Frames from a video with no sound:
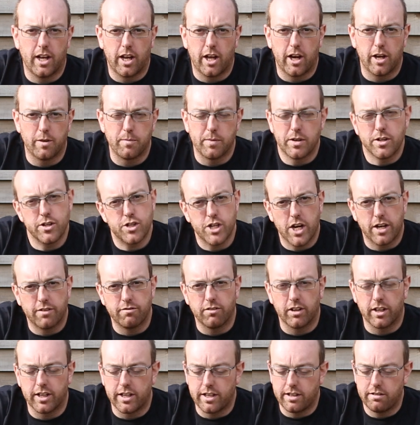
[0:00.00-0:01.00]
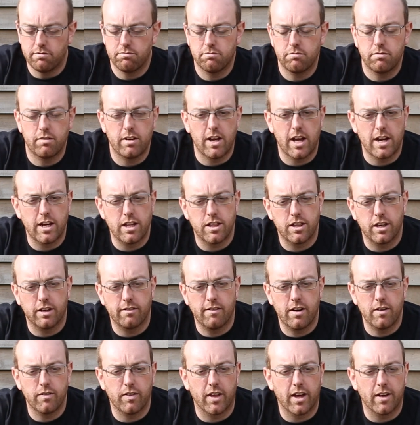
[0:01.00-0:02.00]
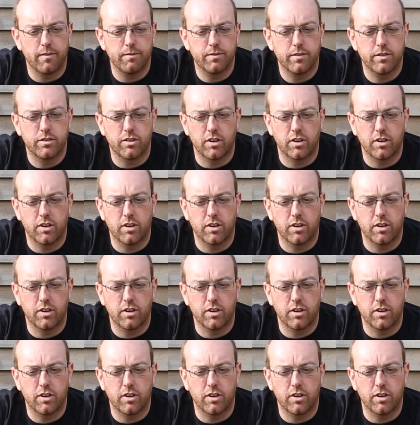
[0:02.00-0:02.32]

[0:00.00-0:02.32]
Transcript: alignment, generally, anything around that.